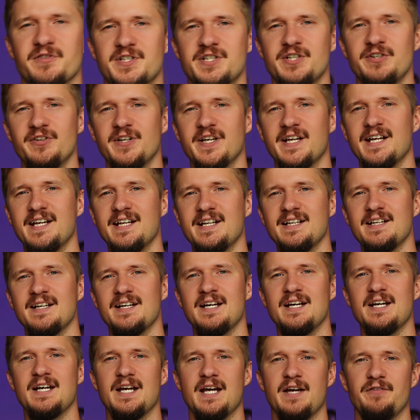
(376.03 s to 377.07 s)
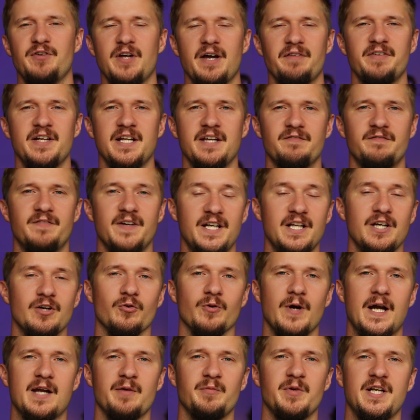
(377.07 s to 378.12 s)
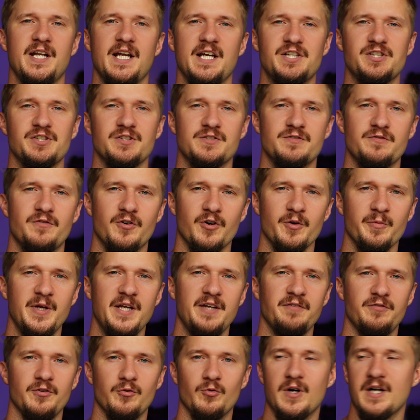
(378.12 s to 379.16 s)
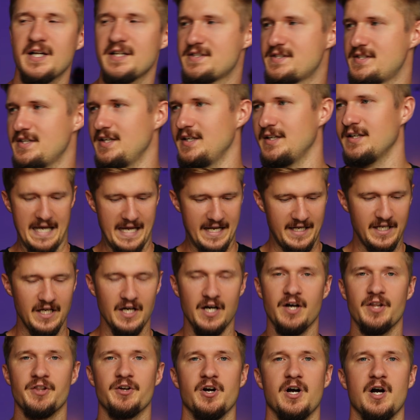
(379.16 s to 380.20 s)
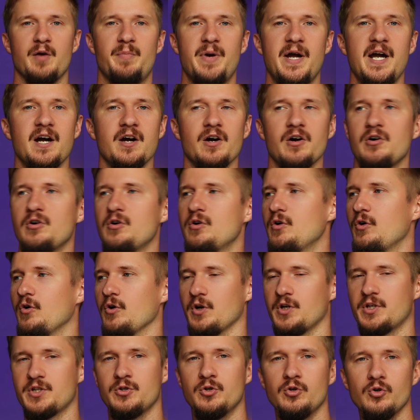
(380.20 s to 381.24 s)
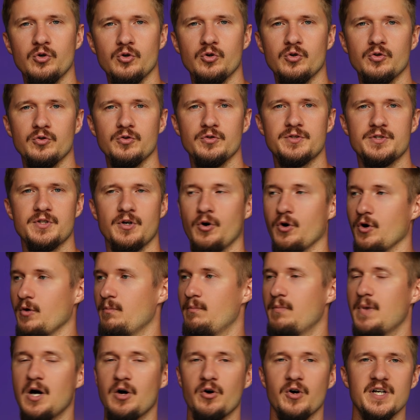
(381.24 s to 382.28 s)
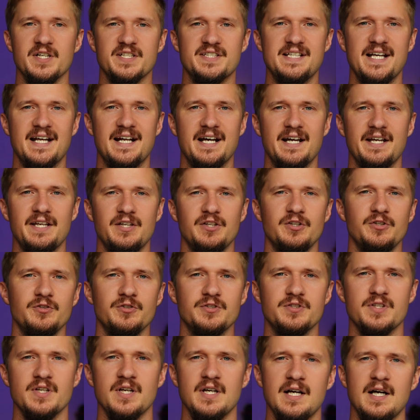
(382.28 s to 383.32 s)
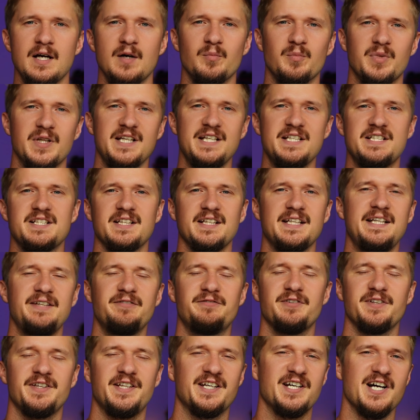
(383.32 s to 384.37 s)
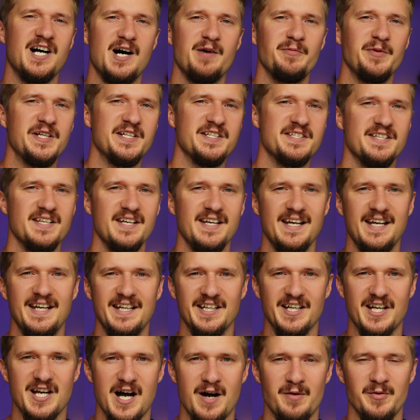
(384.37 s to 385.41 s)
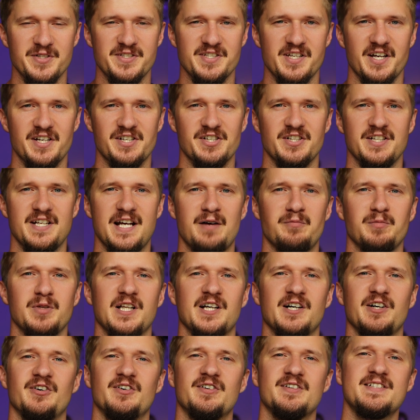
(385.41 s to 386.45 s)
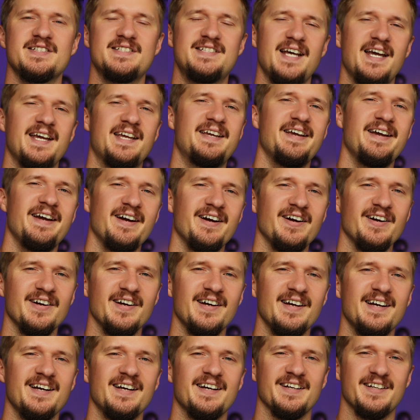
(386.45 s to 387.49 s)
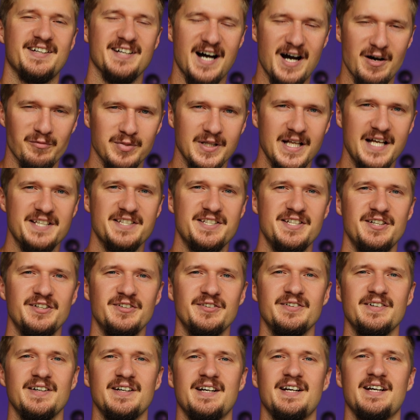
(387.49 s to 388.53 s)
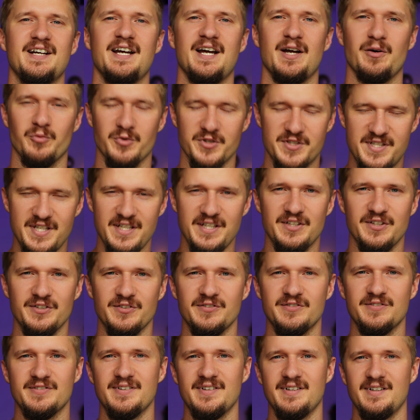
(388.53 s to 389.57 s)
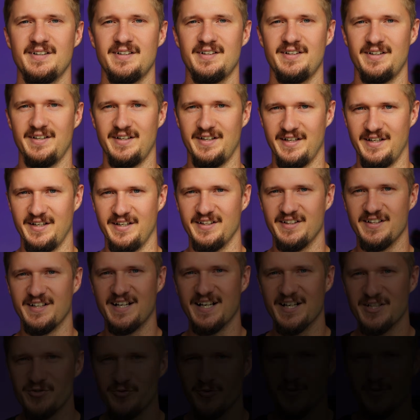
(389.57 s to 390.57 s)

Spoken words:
tuning in. If you have any video recommendations for me, if you want to see any other apparel or tools or mowers that I use, please leave the comments in the comment section down below. Take care, God bless you, and we'll see you in the next